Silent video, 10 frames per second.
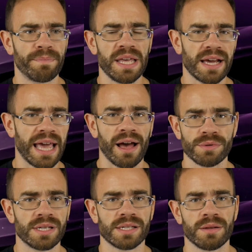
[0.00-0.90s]
up the
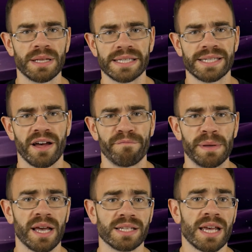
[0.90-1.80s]
account system and stuff
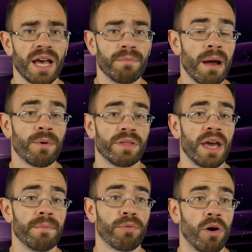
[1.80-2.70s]
because remember
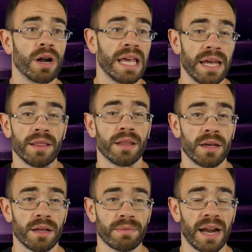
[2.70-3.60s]
they brought in
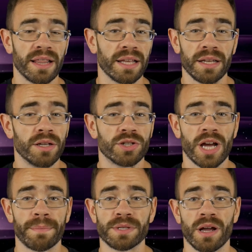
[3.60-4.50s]
the kind of the
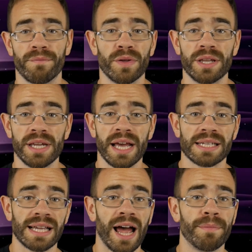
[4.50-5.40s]
eShop stuff with the
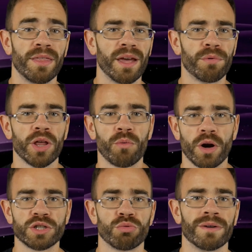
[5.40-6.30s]
DSi, but then they really
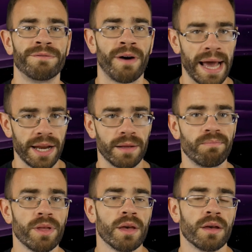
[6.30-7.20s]
worked to refine
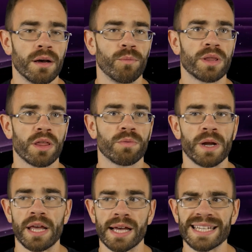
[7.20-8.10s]
it um, with the
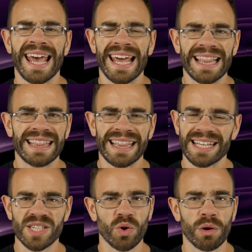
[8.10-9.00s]
3DS.
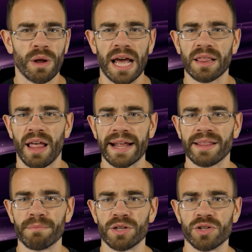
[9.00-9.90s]
That's sort of what I'd like
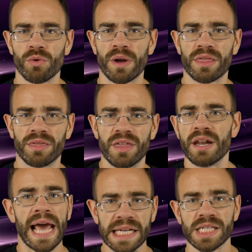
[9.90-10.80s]
them to do with the
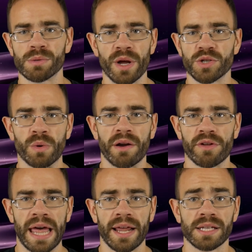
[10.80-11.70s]
next Switch,
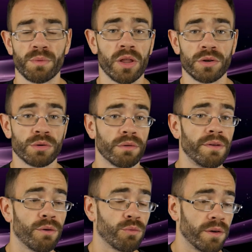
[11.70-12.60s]
whatever that is, whether it's a
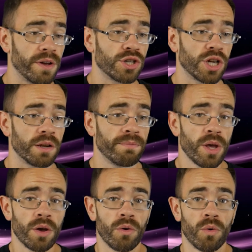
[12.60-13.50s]
revision
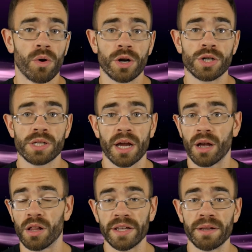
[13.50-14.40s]
or just like
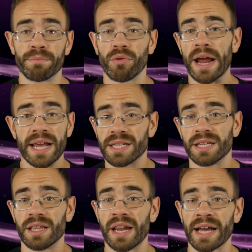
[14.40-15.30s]
a clean break
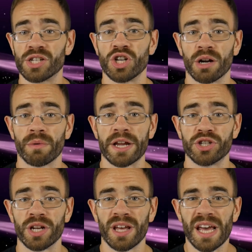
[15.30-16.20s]
to the next
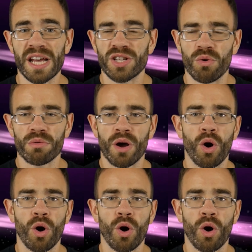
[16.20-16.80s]
generation. Don't